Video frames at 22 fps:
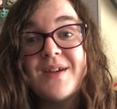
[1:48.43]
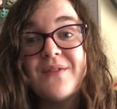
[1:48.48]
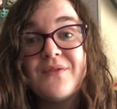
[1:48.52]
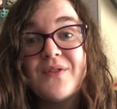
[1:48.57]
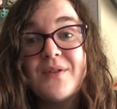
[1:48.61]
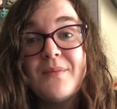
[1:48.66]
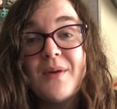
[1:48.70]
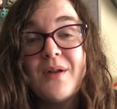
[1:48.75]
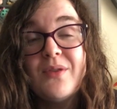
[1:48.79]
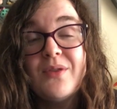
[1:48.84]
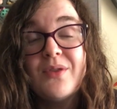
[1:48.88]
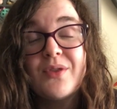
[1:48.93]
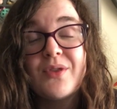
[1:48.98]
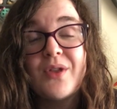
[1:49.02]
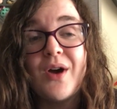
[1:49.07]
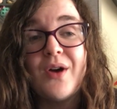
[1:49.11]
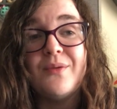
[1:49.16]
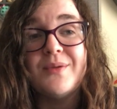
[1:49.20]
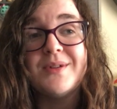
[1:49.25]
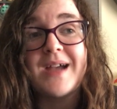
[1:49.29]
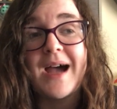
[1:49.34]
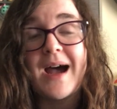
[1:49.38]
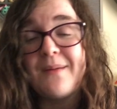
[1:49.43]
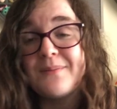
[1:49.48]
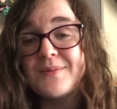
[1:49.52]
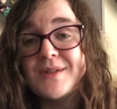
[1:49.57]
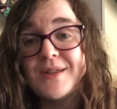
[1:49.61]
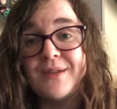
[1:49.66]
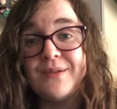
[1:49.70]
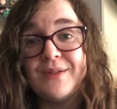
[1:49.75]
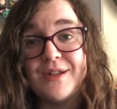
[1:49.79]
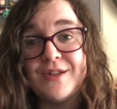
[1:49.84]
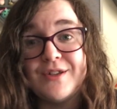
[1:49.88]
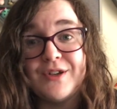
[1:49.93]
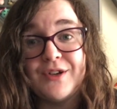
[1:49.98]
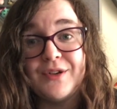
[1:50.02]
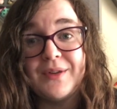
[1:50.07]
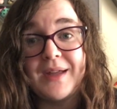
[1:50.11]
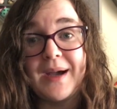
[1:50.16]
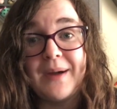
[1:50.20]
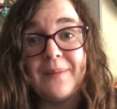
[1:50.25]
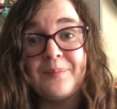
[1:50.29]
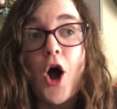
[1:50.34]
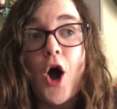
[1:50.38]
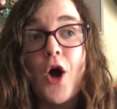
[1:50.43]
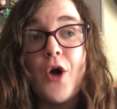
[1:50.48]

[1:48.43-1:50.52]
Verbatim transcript: every month, I would absolutely do that.